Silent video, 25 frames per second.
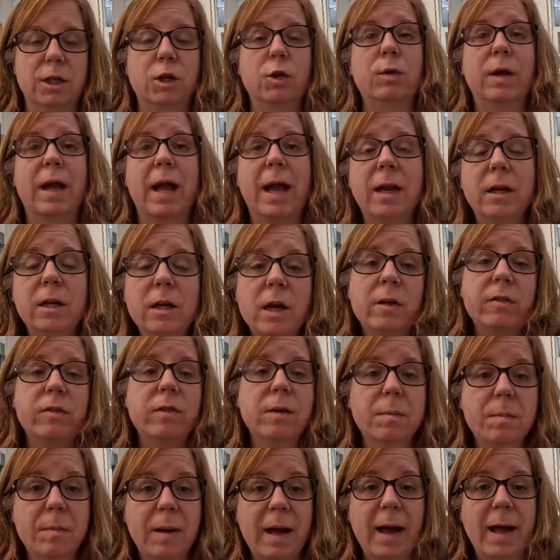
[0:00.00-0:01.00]
You can cut
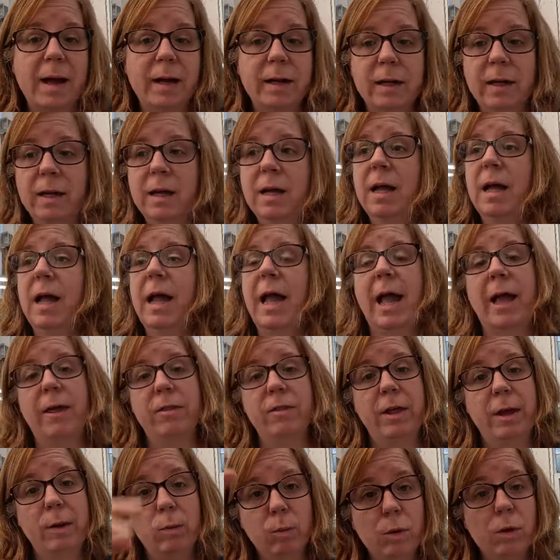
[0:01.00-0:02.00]
them back,
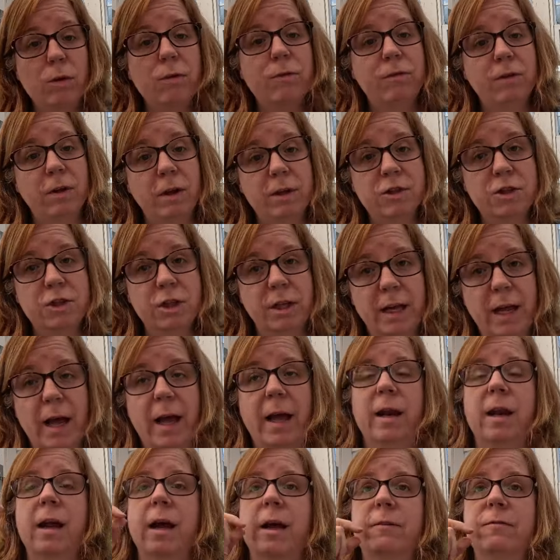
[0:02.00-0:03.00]
and they will flush
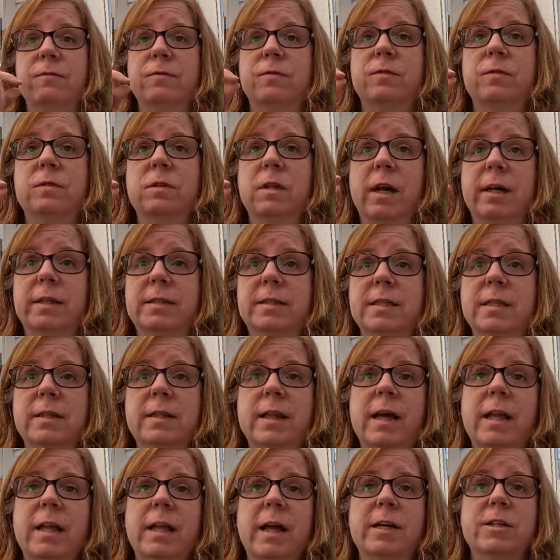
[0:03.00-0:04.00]
again. I did
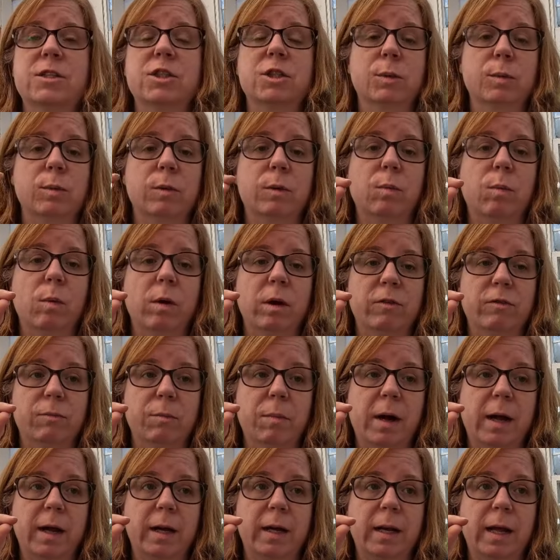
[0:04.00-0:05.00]
that last year with one of
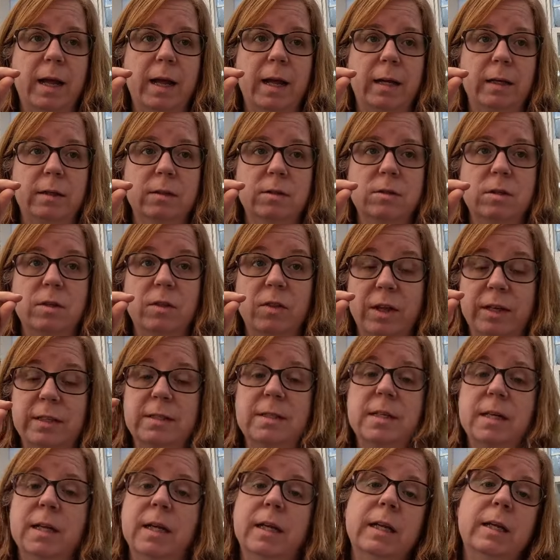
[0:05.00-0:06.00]
mine, and they
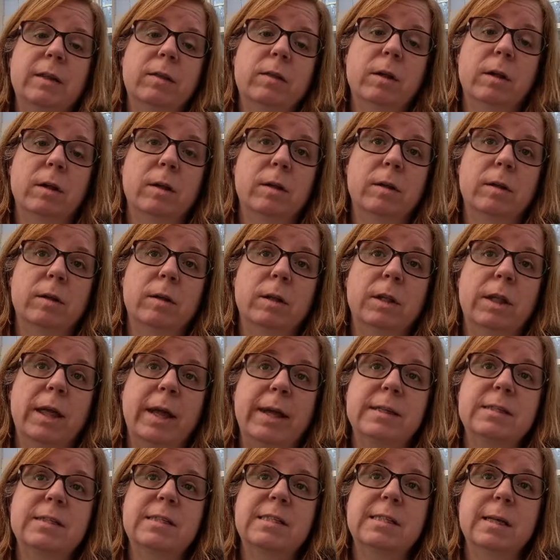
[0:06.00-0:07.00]
did in the
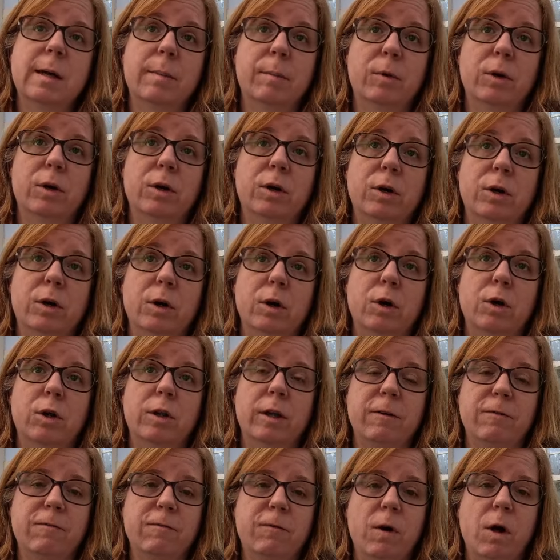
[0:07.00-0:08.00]
late summer,
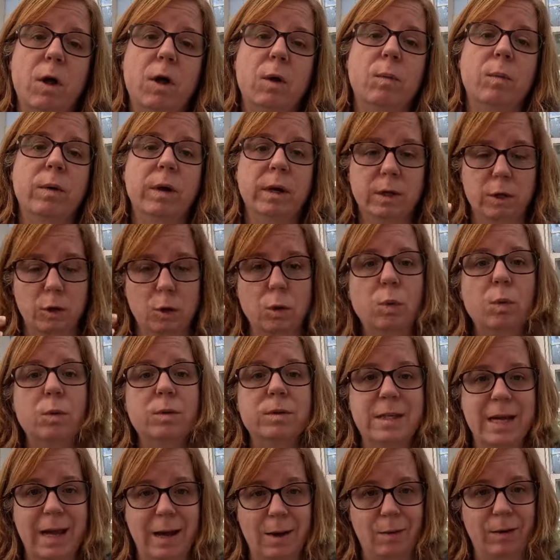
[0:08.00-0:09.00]
early fall, when it
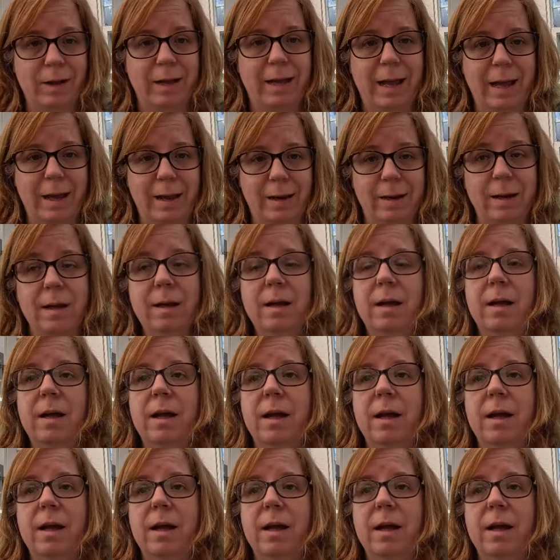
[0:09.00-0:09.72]
cooled down again.